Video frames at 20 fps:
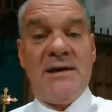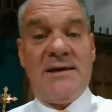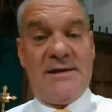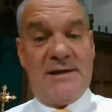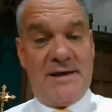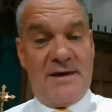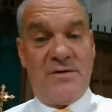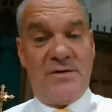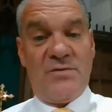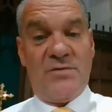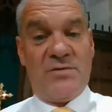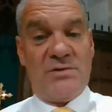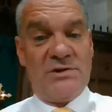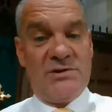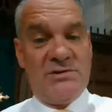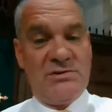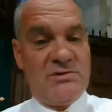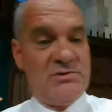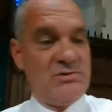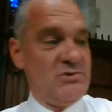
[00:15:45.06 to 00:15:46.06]
down
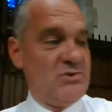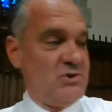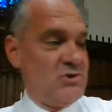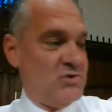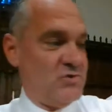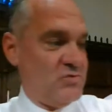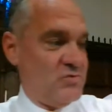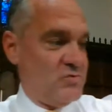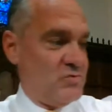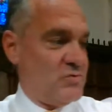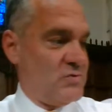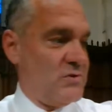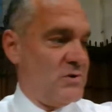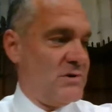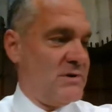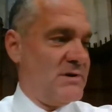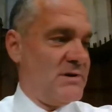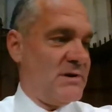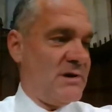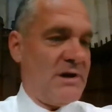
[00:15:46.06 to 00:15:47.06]
to
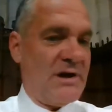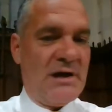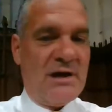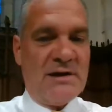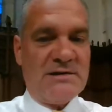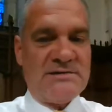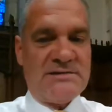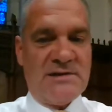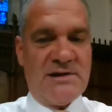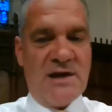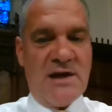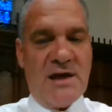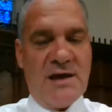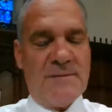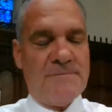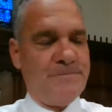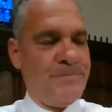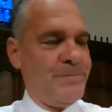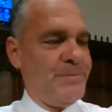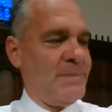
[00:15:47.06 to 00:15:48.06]
today.
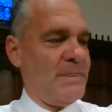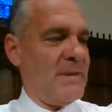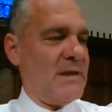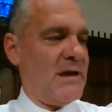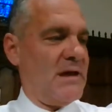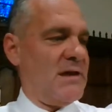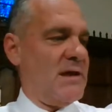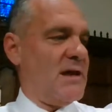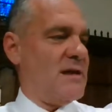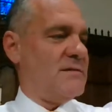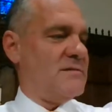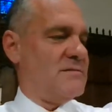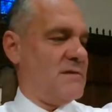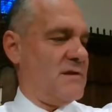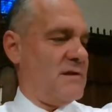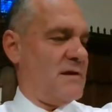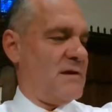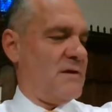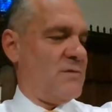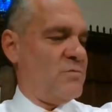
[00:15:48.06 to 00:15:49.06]
Again,
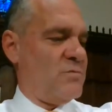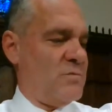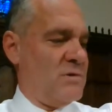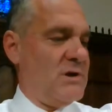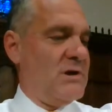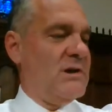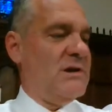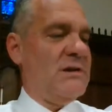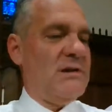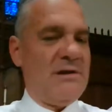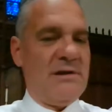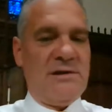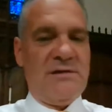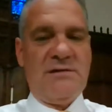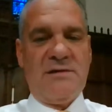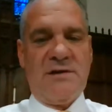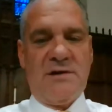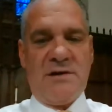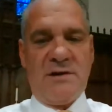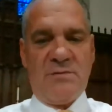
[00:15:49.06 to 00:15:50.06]
really
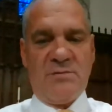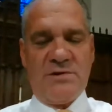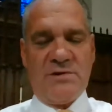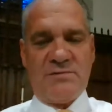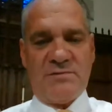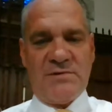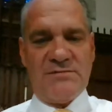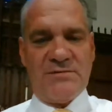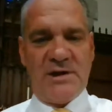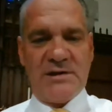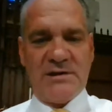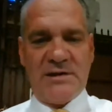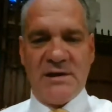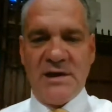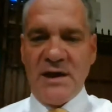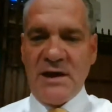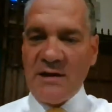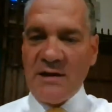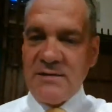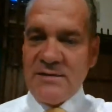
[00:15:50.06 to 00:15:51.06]
worth
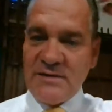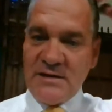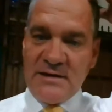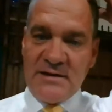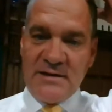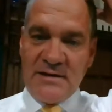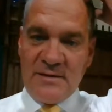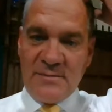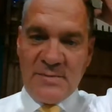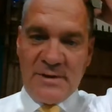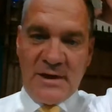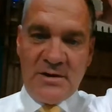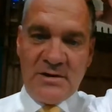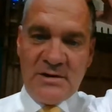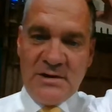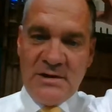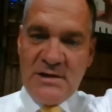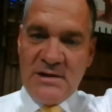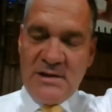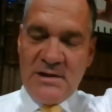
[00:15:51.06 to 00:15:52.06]
reflecting on and thinking
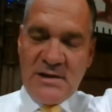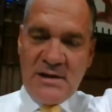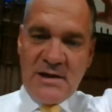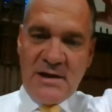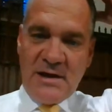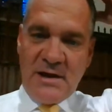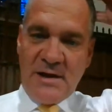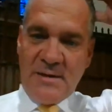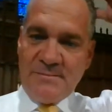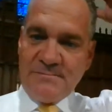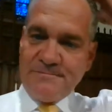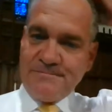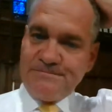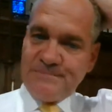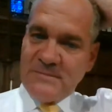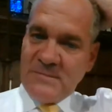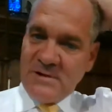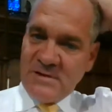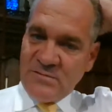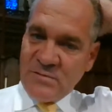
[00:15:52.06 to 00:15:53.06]
about.
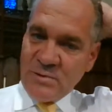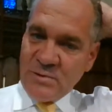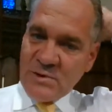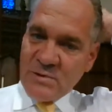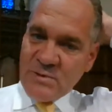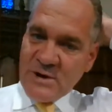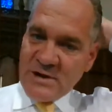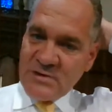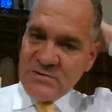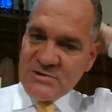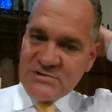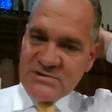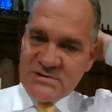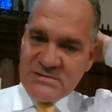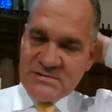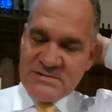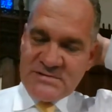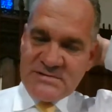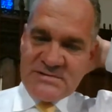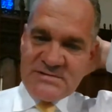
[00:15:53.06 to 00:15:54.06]
If you wonder why
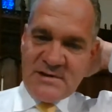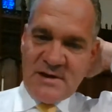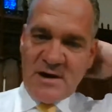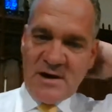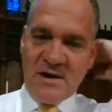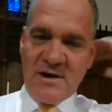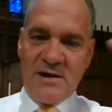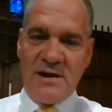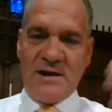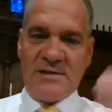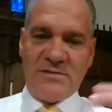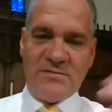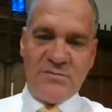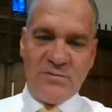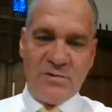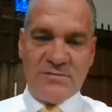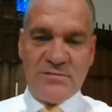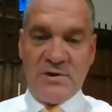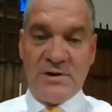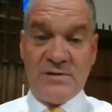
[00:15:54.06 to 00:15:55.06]
Christians aren't at the
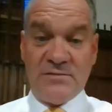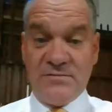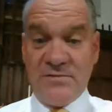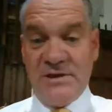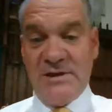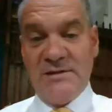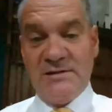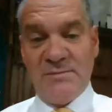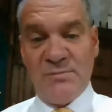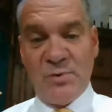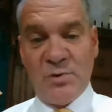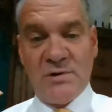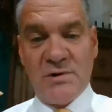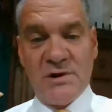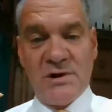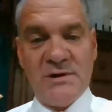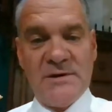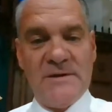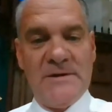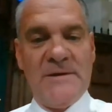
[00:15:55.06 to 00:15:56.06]
forefront of feeding the
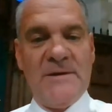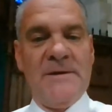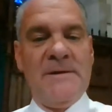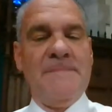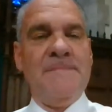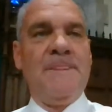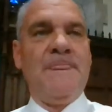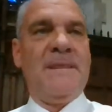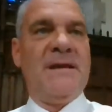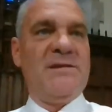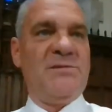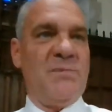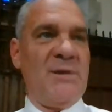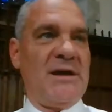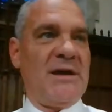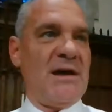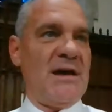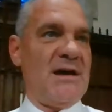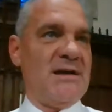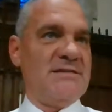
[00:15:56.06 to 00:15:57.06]
poor, it's
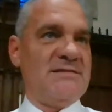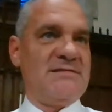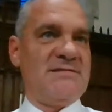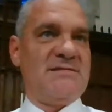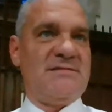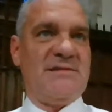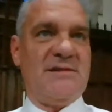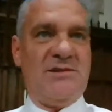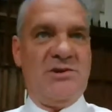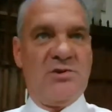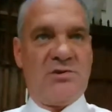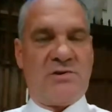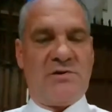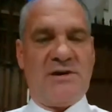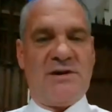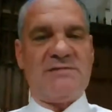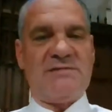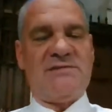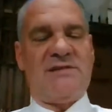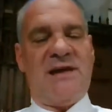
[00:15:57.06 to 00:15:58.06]
because the
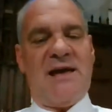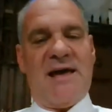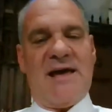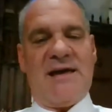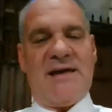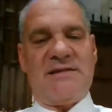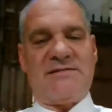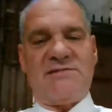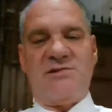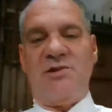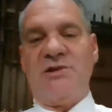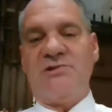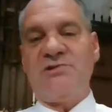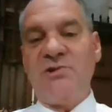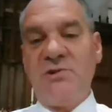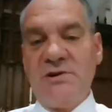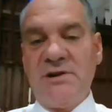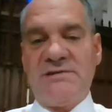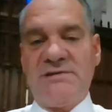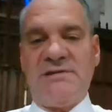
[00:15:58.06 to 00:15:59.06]
Eucharist as an
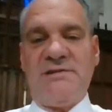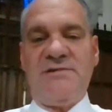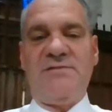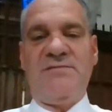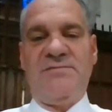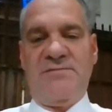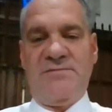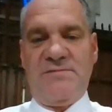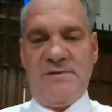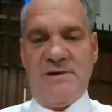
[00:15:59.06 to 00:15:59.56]
alternative